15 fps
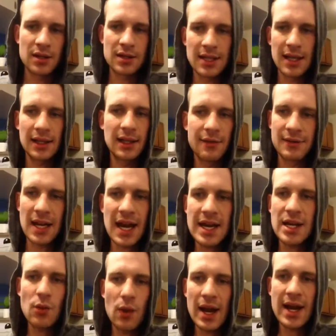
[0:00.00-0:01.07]
deadlift
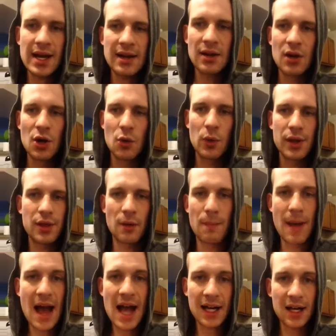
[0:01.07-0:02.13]
any weight with your
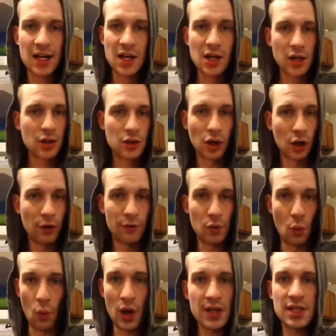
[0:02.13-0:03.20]
back curved
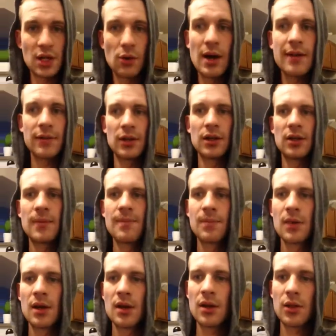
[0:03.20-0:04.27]
whatsoever,
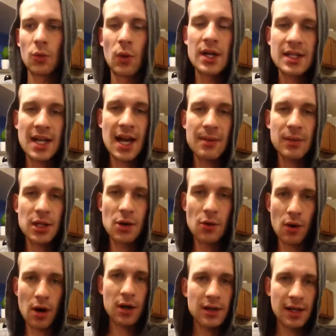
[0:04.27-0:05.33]
the one time that
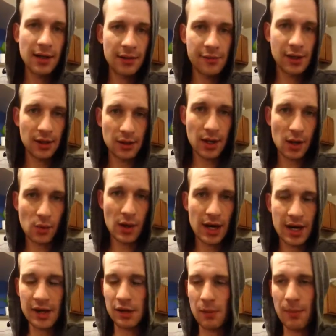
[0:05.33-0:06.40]
you are deadlifting a lot of weight
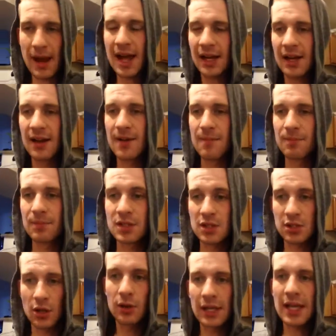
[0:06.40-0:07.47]
and your back
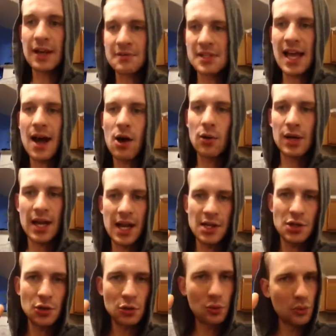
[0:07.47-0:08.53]
slowly gives out
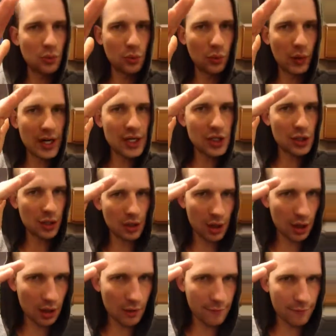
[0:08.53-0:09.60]
and you reached a
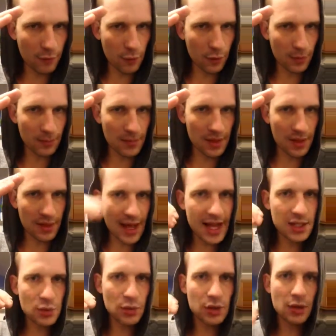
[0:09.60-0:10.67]
curve form,
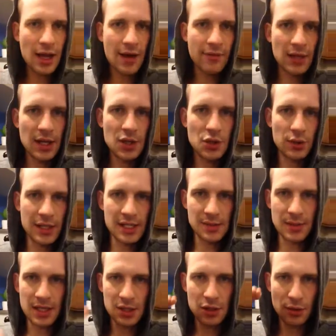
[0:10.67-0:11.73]
that's when you'll have an injury, is
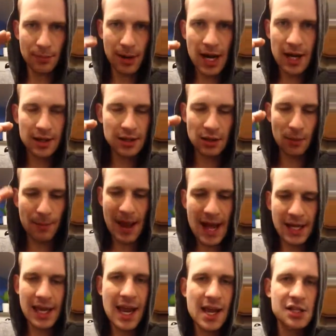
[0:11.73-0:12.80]
because your
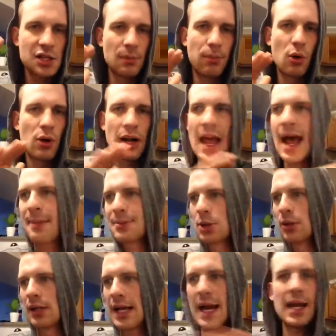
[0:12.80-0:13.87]
back can't support
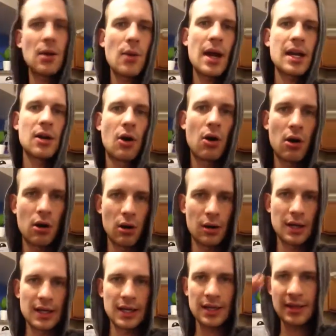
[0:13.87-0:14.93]
absolutely any weight at all
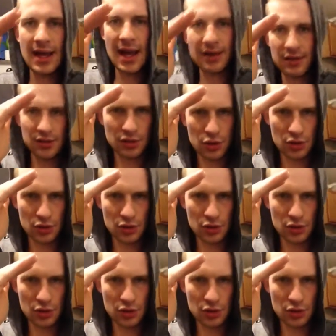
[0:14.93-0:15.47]
in that